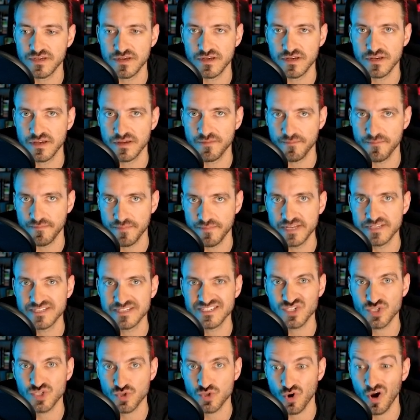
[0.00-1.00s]
means
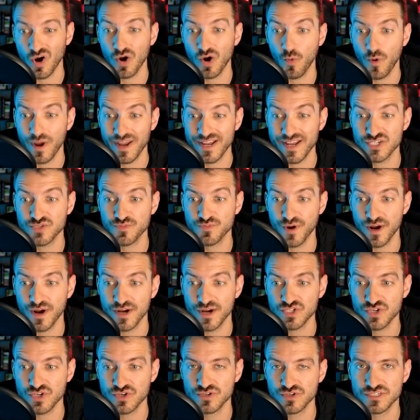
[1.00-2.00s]
strong wage
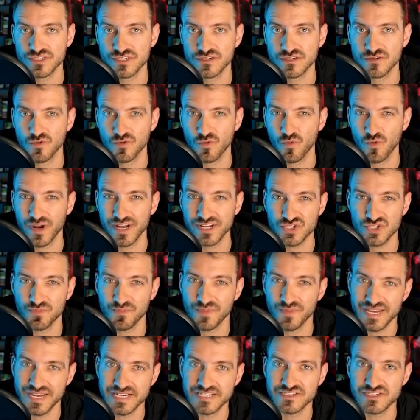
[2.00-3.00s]
pressures, which
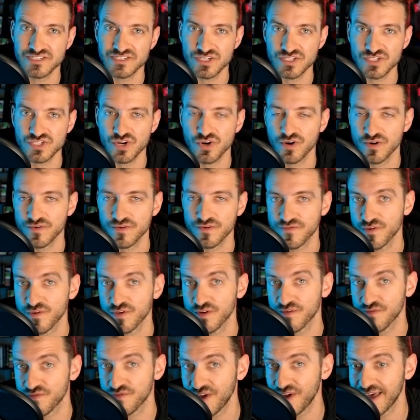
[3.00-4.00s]
means, in turn, for the
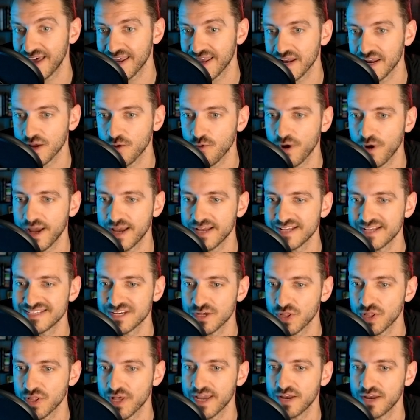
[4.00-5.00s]
Fed anyway,
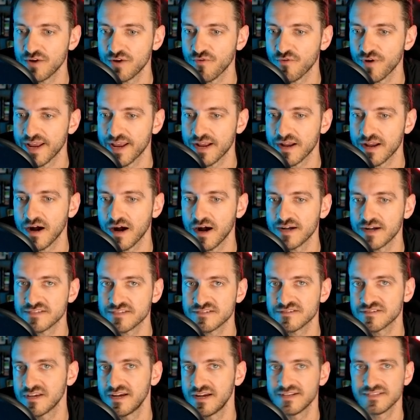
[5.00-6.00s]
delayed rate
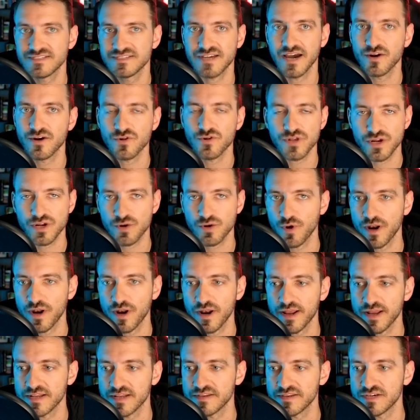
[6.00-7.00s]
cuts, tighter
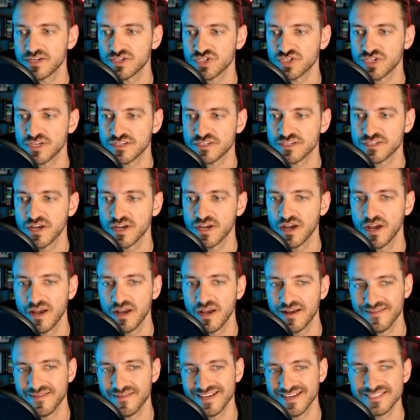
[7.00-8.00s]
liquidity conditions.
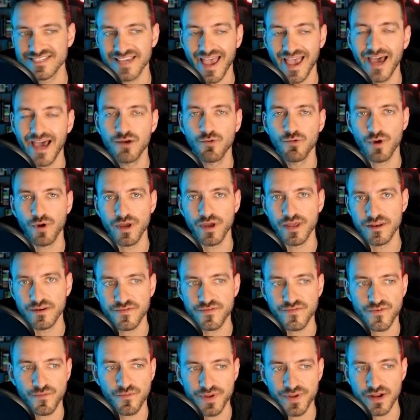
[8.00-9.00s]
It's a headwind
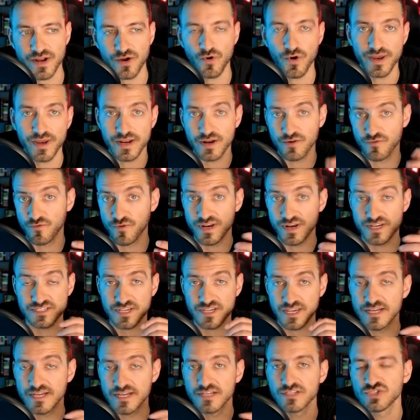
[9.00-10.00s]
for Bitcoin and risk
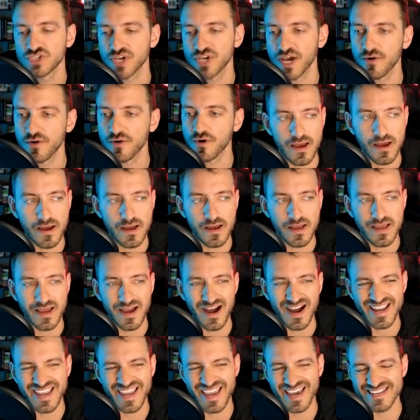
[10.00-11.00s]
in general.
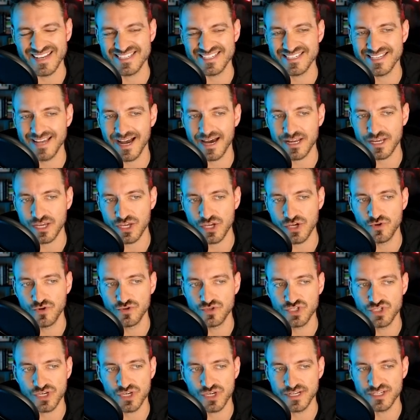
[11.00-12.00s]
Again, it's not
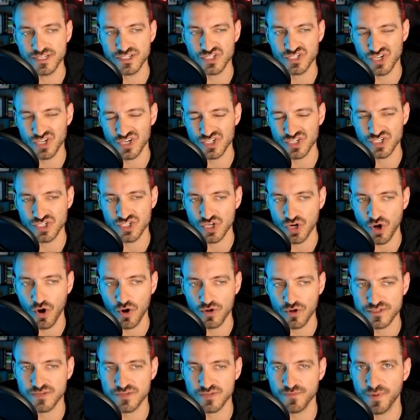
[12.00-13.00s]
huge. It's just
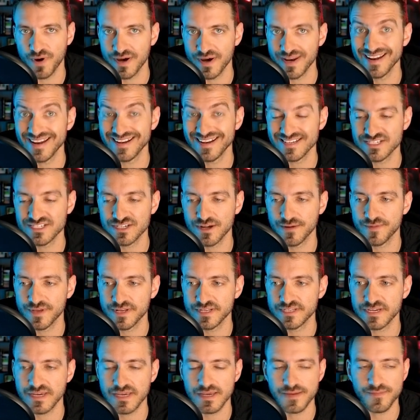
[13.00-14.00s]
JOLTS, but it is something
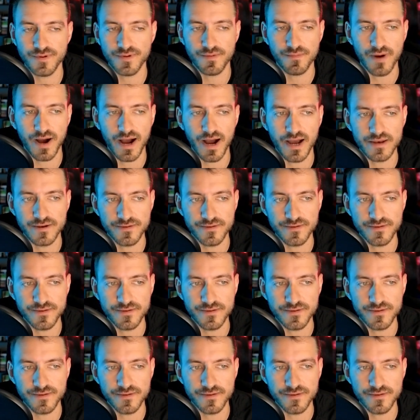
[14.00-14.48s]
to keep in mind.